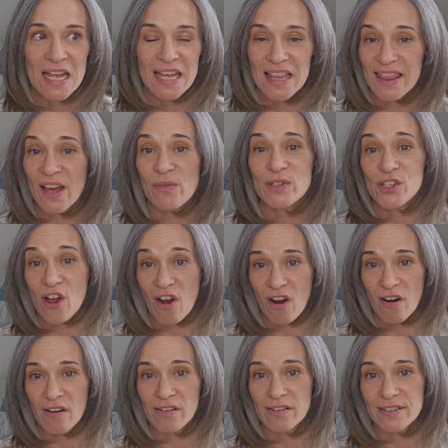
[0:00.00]
And that was
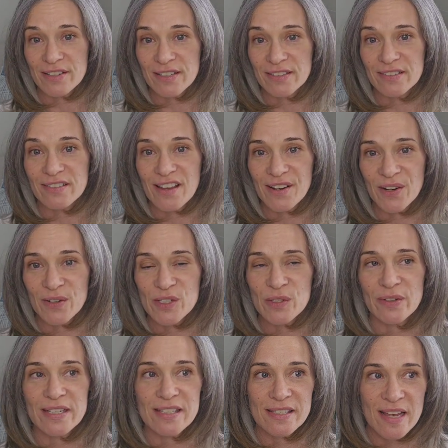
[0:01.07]
hard, you know. So
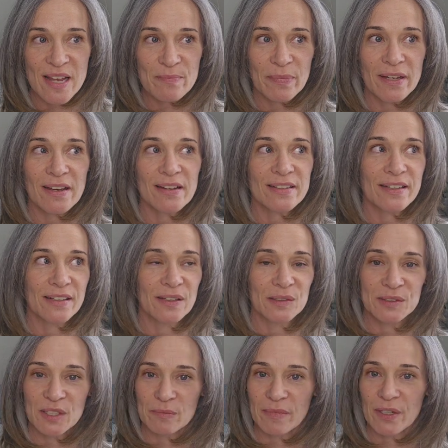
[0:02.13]
I sat back and I
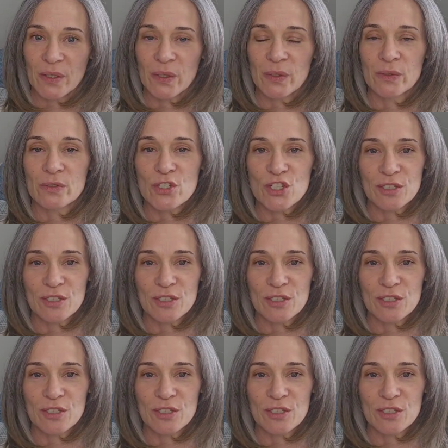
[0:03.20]
looked at my coach,